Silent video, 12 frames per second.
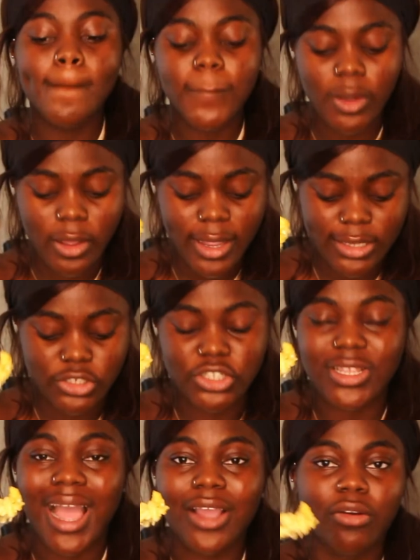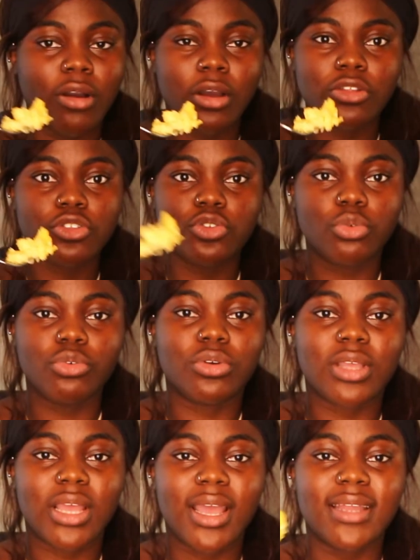but it's just I can't
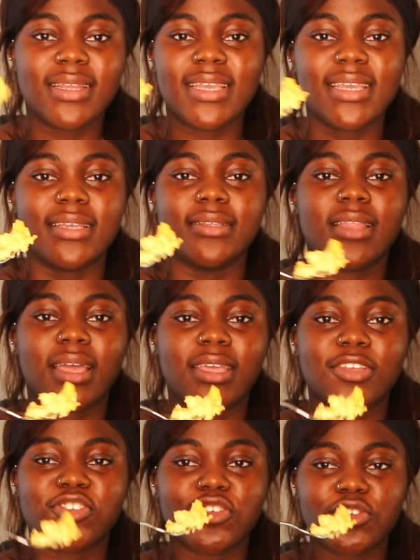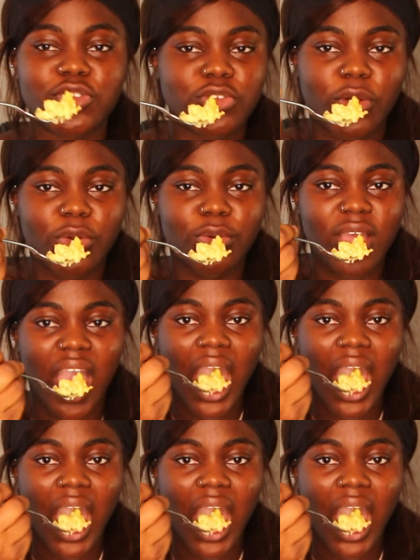talk and eat. Like, it's just so,